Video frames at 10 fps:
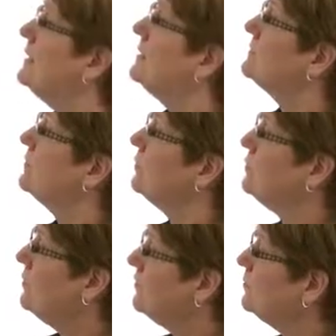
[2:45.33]

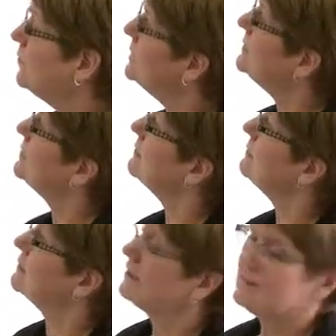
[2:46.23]
So we want to take a
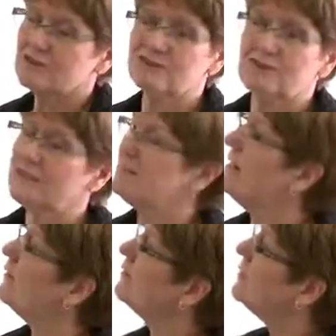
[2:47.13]
look at stress
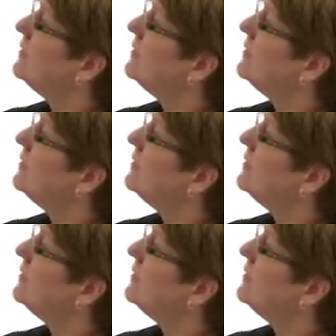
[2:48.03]
now.